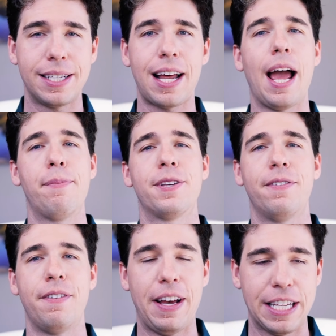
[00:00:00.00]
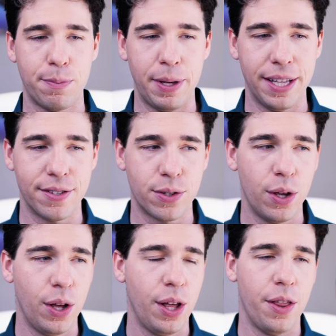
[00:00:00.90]
types of
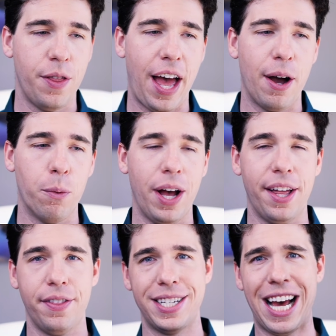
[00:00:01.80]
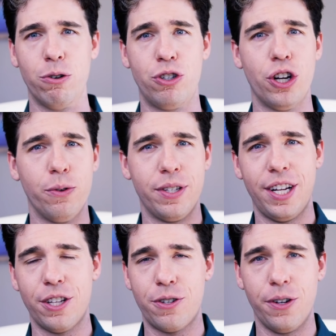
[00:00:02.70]
investments that when the Dow Jones
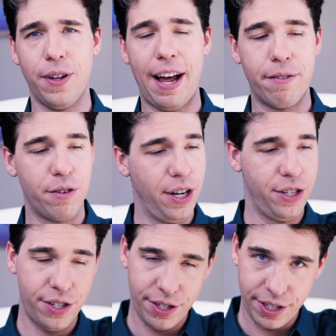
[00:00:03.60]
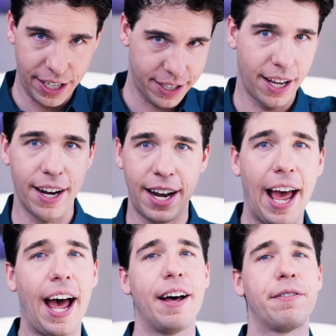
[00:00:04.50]
Industrial Average gets cut in
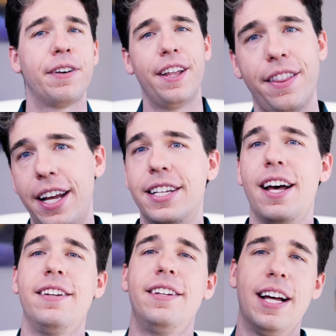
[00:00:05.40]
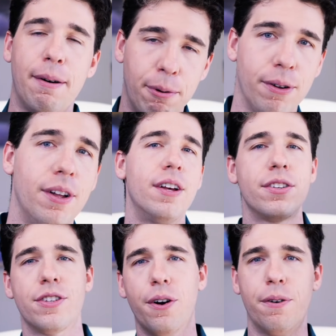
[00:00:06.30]
half, they tend to double.
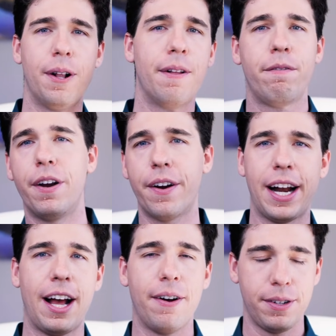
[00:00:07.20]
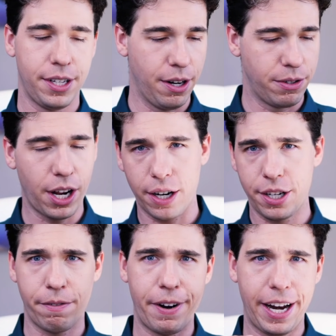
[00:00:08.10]
So figuring out, talk
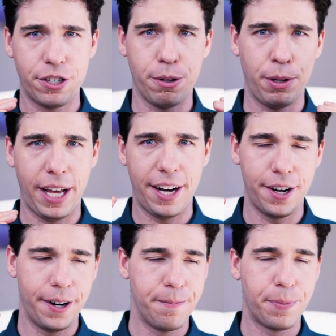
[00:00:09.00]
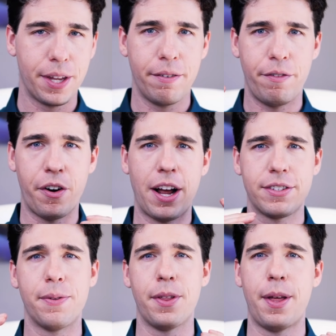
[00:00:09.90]
to your financial planner, figure out
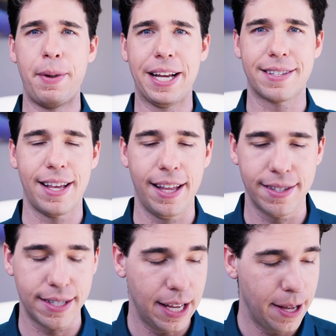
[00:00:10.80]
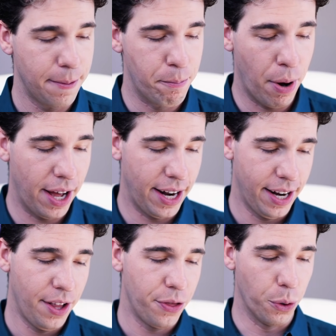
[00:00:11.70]
something that makes sense.
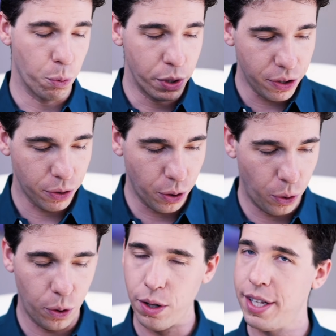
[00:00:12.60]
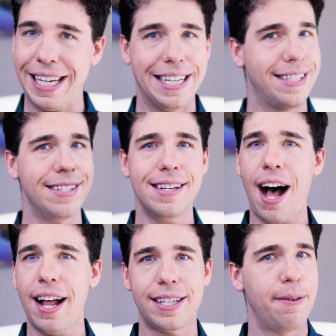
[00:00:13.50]
But the real goal is
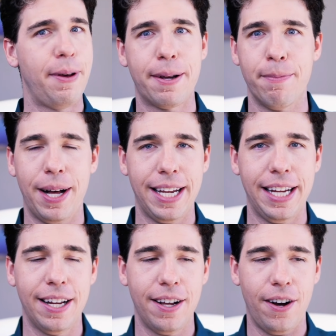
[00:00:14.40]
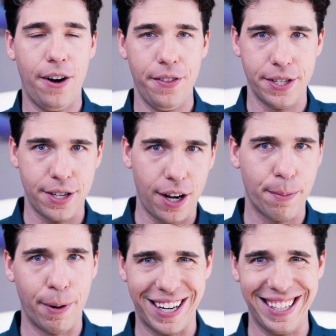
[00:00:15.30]
not to make money on the
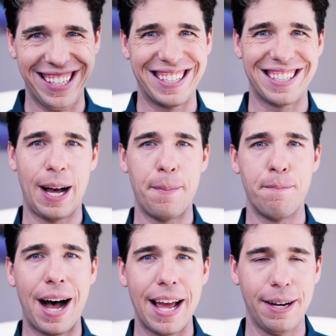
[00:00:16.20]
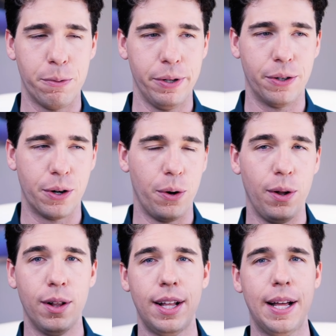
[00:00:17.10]
stock market. At least it's not my real
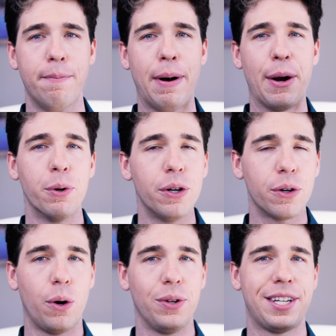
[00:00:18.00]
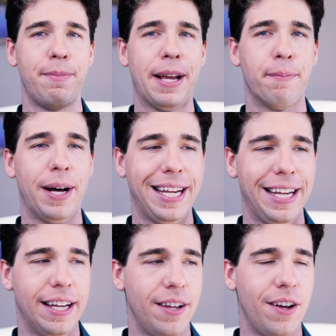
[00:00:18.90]
goal. My real goal is to make
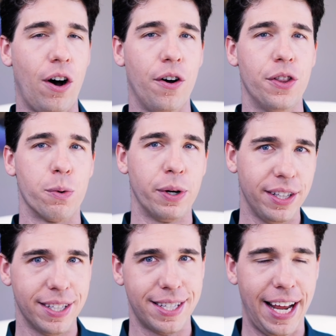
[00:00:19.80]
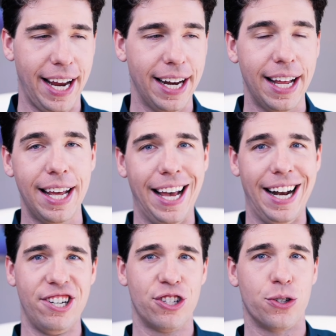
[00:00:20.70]
money on the real estate.
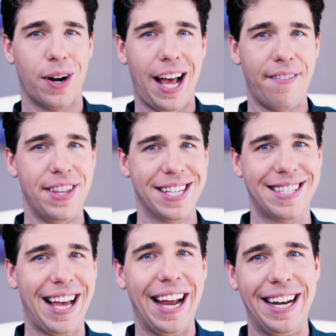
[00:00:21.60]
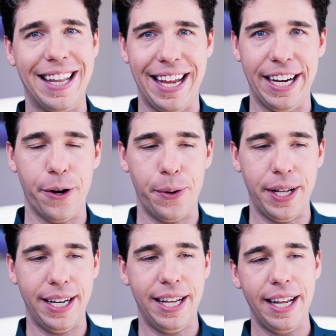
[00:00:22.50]
And I just sort of have this side thing
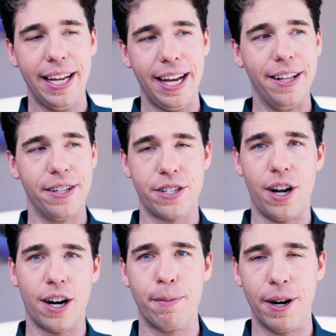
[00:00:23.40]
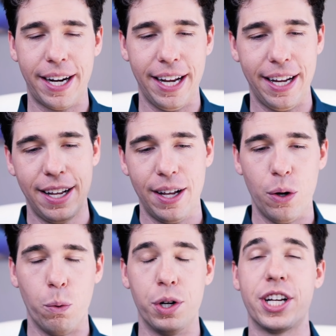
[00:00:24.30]
going in the stock market,
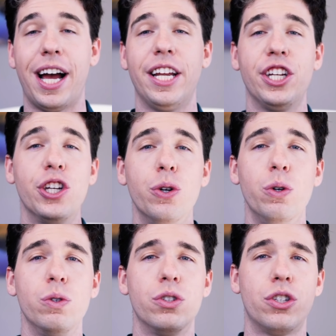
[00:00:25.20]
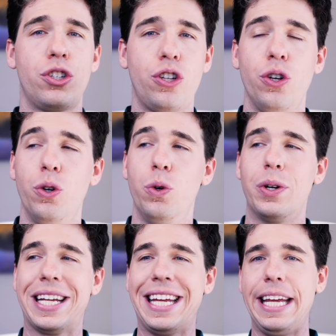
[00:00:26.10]
which I use
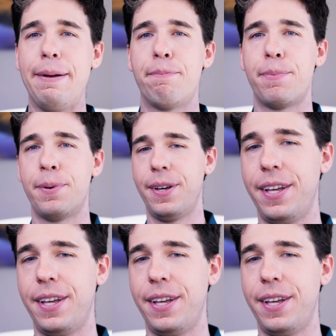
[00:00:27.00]
to keep